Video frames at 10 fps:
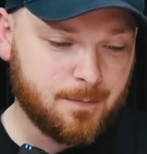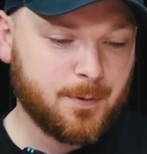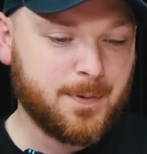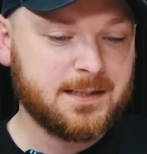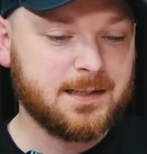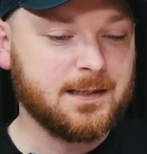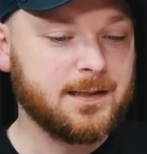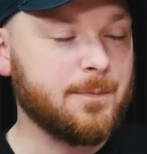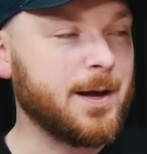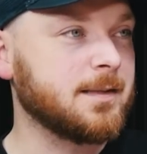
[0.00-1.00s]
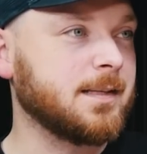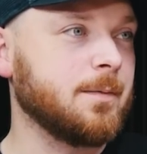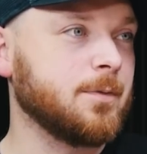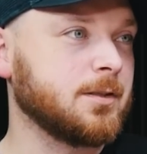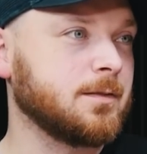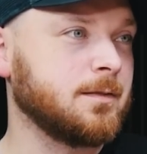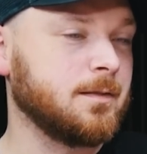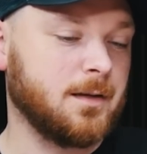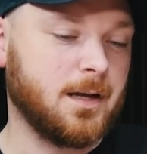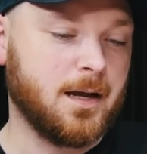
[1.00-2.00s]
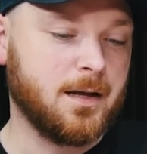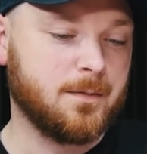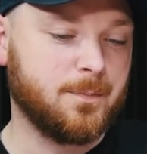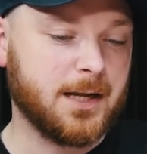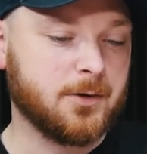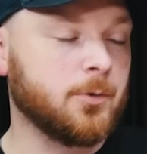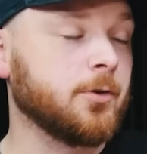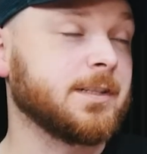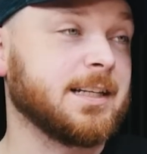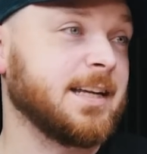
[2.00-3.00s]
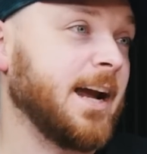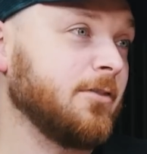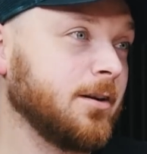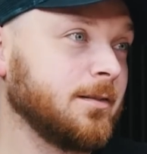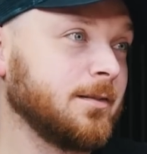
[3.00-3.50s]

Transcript: But basically, they're about the same, but Black Numenorians get terror,